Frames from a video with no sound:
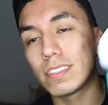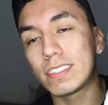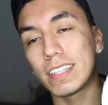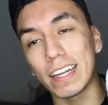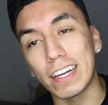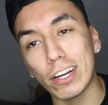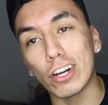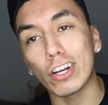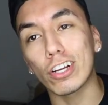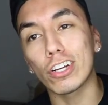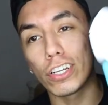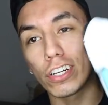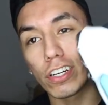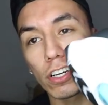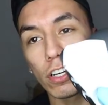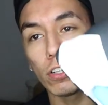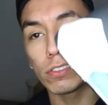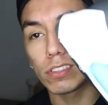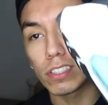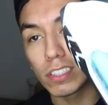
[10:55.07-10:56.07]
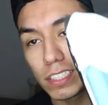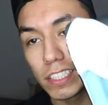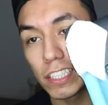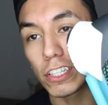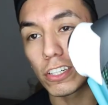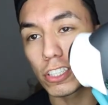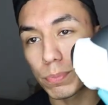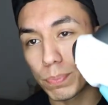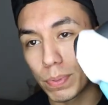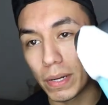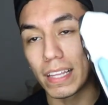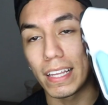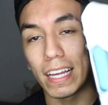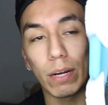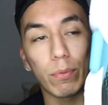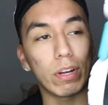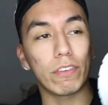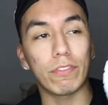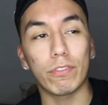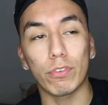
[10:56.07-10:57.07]
To end it on a good note, the sneaker is pretty
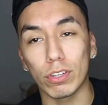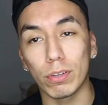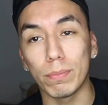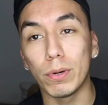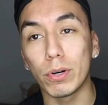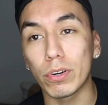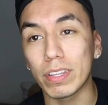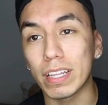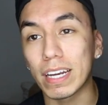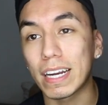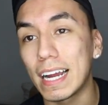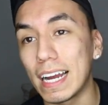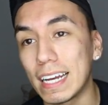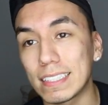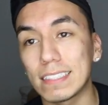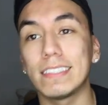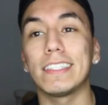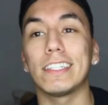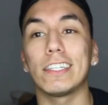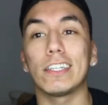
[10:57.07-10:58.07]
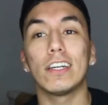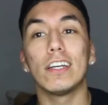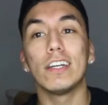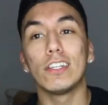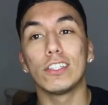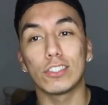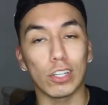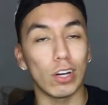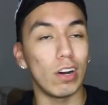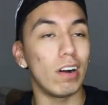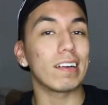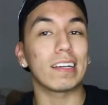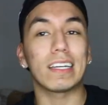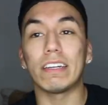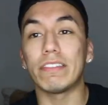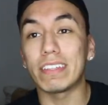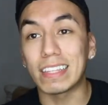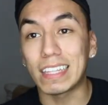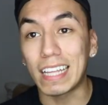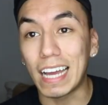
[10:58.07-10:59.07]
lightweight for the motor that it has in there, so I'll give
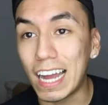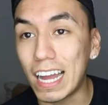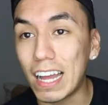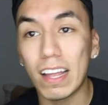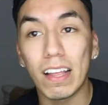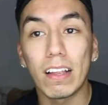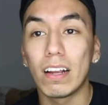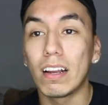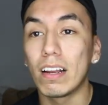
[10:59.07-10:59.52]
it that.